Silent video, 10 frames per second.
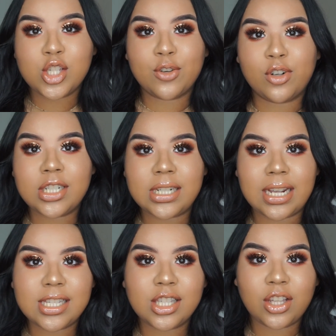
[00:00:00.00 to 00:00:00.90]
So for
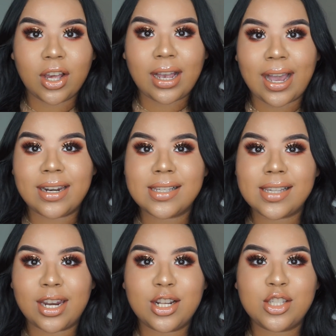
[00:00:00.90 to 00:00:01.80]
today's look, I
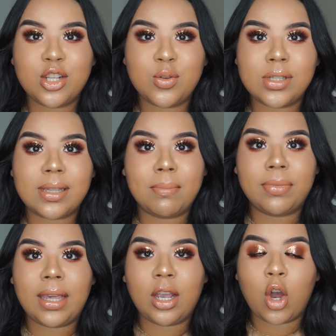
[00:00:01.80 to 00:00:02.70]
decided to do
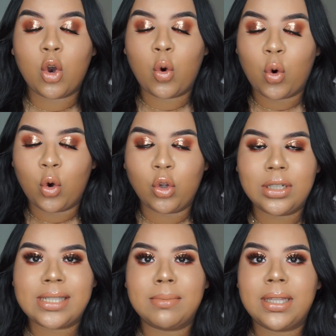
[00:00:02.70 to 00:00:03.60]
something
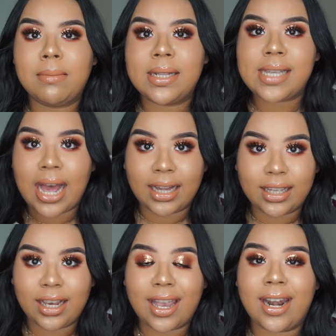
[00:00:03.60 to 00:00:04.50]
gold, something
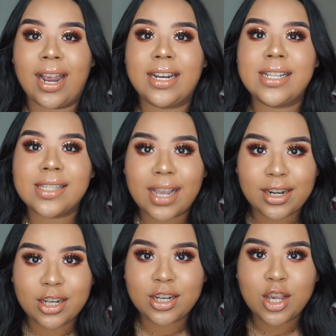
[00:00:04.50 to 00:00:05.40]
metallic, and I
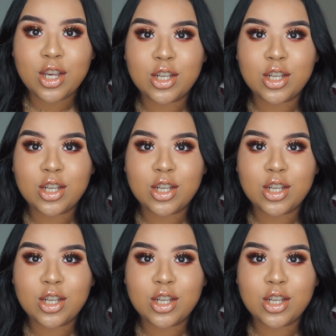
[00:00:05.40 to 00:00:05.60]
decided